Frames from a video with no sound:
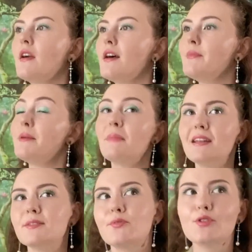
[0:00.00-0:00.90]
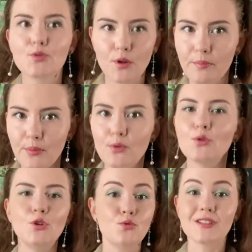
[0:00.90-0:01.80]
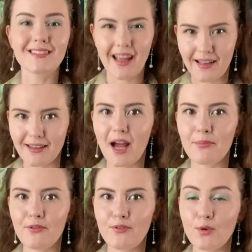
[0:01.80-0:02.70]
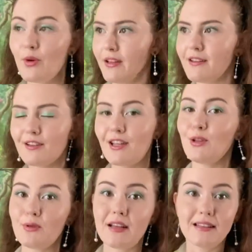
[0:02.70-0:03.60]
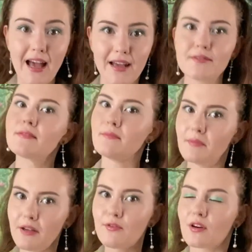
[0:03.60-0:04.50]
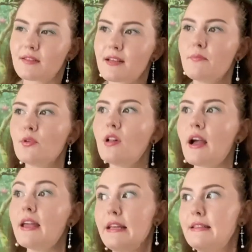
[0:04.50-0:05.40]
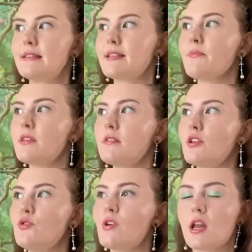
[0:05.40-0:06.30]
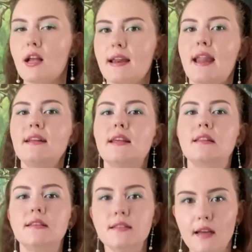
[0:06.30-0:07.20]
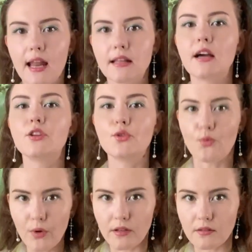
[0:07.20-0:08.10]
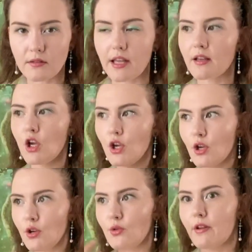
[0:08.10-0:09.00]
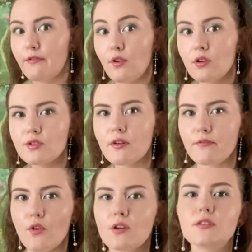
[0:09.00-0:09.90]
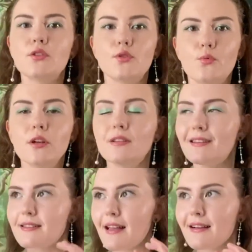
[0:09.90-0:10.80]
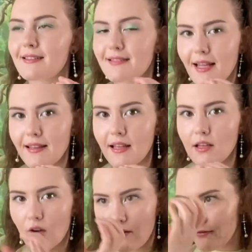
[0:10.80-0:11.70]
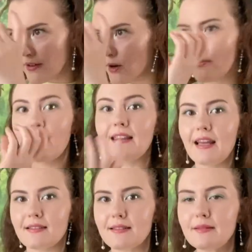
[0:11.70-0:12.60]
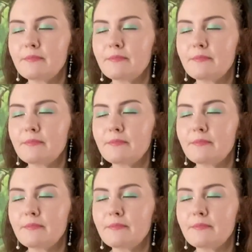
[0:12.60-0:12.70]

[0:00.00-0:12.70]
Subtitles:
I mean, many spiritual people use the second type of view in their day-to-day lives. Me, for example, and it's something that you can connect and disconnect at your will. Like, you can focus or unfocus at your will. It's like a setting of a lens.